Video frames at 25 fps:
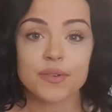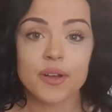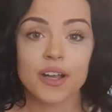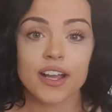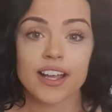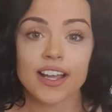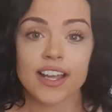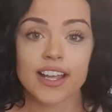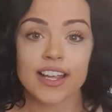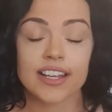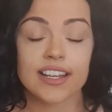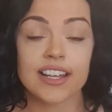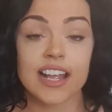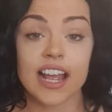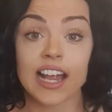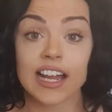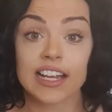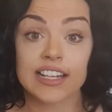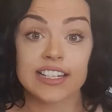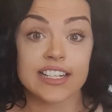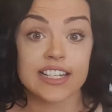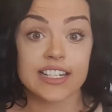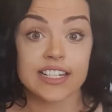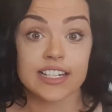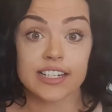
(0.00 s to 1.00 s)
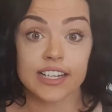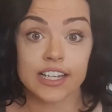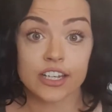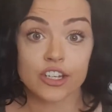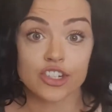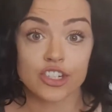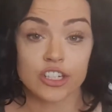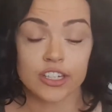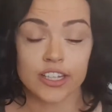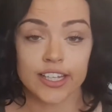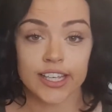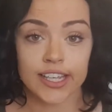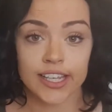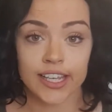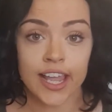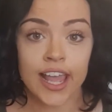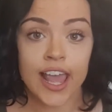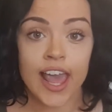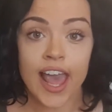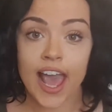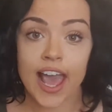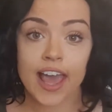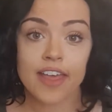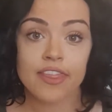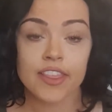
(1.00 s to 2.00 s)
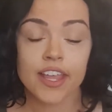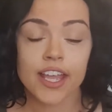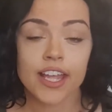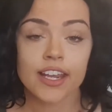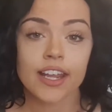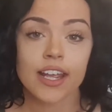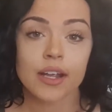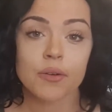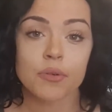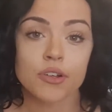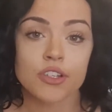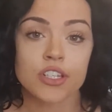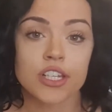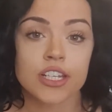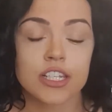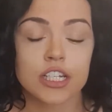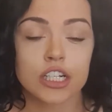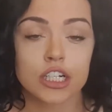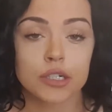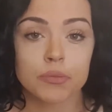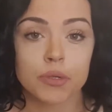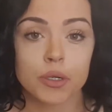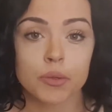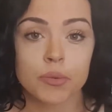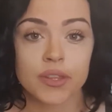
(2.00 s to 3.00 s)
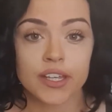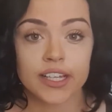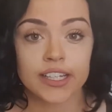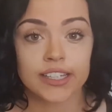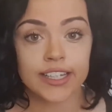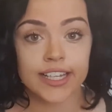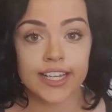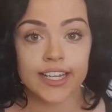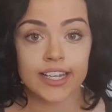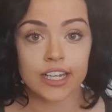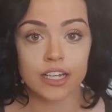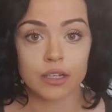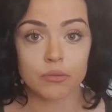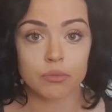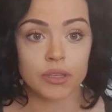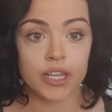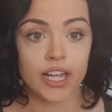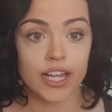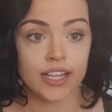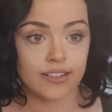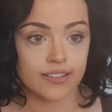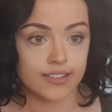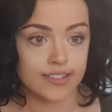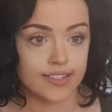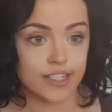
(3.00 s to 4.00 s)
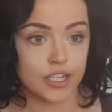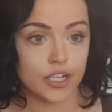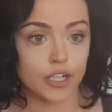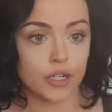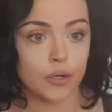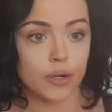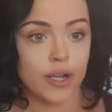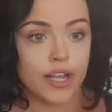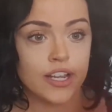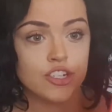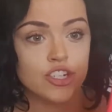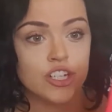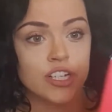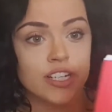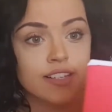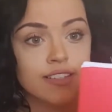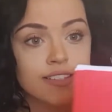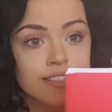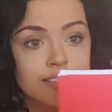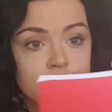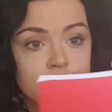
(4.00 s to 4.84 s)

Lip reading: what I did initially. And then I wanted to come up with a cleaning plan. So as you can